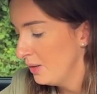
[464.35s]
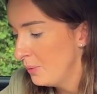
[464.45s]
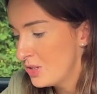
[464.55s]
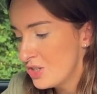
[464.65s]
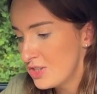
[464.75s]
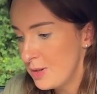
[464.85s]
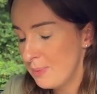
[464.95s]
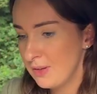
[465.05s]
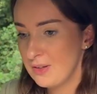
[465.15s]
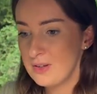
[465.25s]
which is
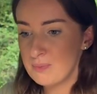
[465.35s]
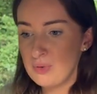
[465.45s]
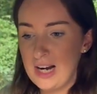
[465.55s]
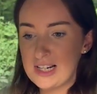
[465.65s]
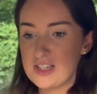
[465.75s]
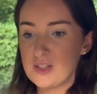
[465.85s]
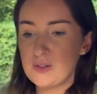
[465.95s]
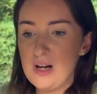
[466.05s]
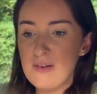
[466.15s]
super practical.